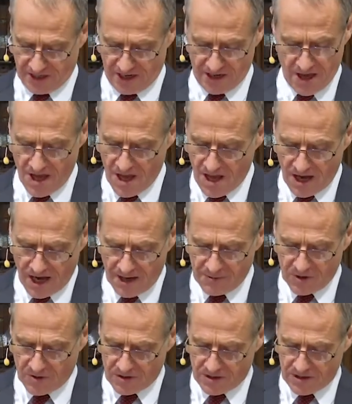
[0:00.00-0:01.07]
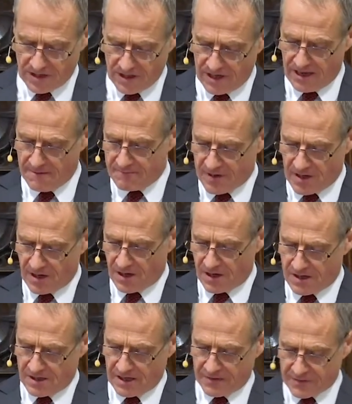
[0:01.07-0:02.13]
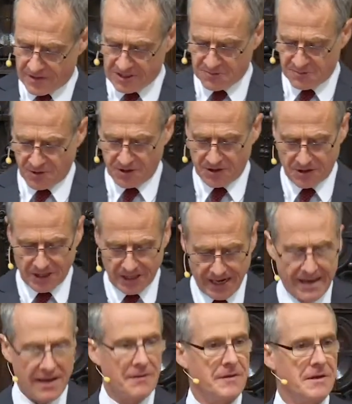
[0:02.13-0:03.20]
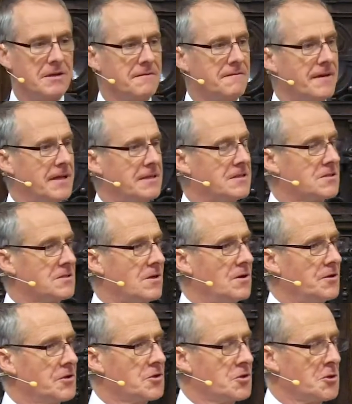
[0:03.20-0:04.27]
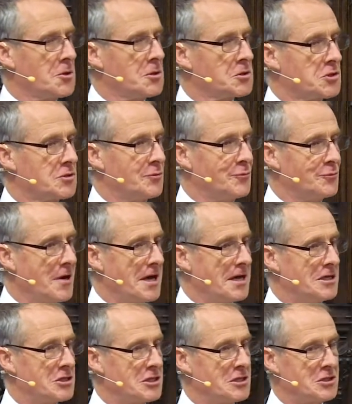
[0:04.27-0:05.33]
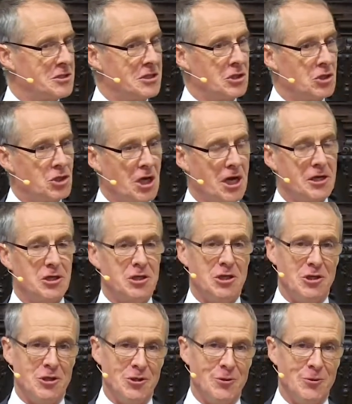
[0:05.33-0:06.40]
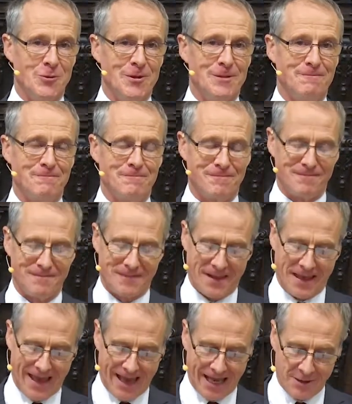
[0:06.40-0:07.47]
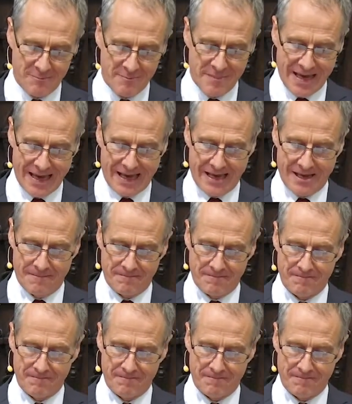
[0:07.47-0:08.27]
Now, I'm not going to embark at this point on a lengthy defense on God's right to judge you and me.